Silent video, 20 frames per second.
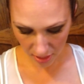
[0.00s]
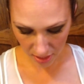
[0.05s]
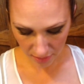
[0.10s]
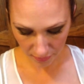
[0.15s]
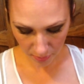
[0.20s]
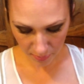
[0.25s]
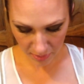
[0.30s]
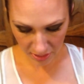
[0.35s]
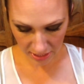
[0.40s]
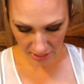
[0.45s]

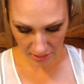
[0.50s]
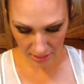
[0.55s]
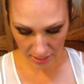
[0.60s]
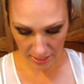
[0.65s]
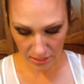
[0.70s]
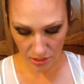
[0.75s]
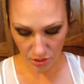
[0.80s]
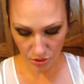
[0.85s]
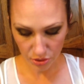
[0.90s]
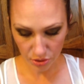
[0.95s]
Everybody
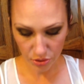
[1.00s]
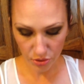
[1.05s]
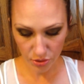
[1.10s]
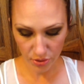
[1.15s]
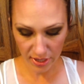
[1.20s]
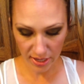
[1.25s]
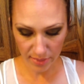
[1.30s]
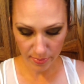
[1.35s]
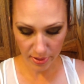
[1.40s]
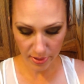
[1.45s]
needs to do
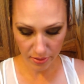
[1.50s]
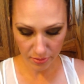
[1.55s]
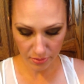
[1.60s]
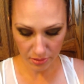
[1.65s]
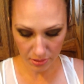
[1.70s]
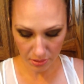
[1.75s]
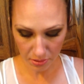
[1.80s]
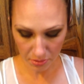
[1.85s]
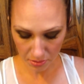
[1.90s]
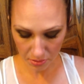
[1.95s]
their
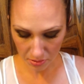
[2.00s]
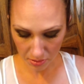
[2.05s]
eyebrows.